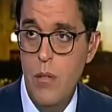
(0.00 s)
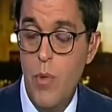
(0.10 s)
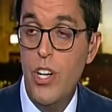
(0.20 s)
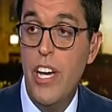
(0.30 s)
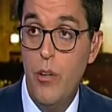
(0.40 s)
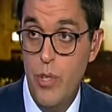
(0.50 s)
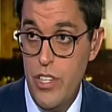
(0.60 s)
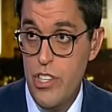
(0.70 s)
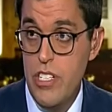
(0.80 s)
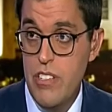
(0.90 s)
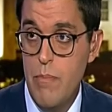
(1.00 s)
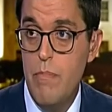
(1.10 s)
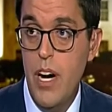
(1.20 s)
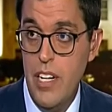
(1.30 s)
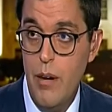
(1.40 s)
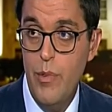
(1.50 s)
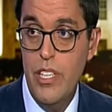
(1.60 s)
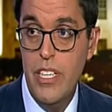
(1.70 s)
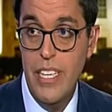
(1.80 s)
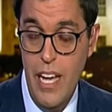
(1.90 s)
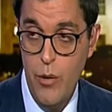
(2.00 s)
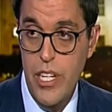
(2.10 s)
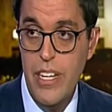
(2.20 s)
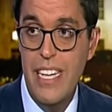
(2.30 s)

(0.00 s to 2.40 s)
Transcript: Mark Elrich. He's the Montgomery County